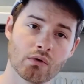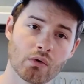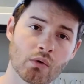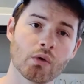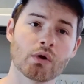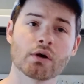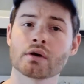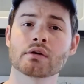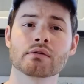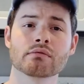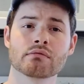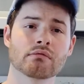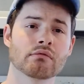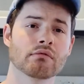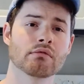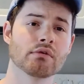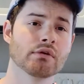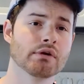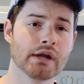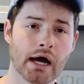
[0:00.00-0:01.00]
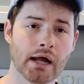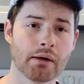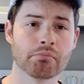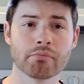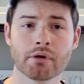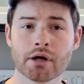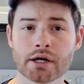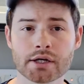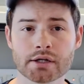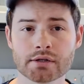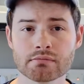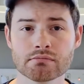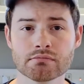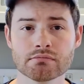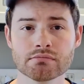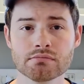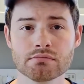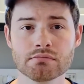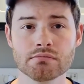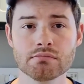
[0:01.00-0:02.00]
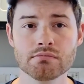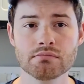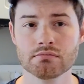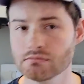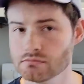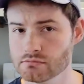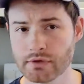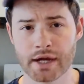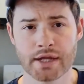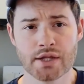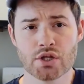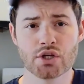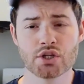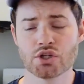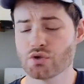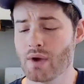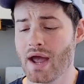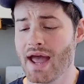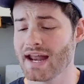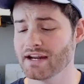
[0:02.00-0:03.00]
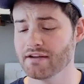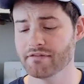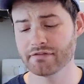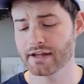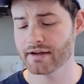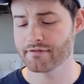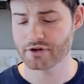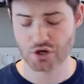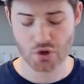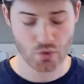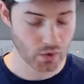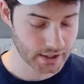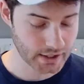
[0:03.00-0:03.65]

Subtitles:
or not butter, right? You could do any flavor you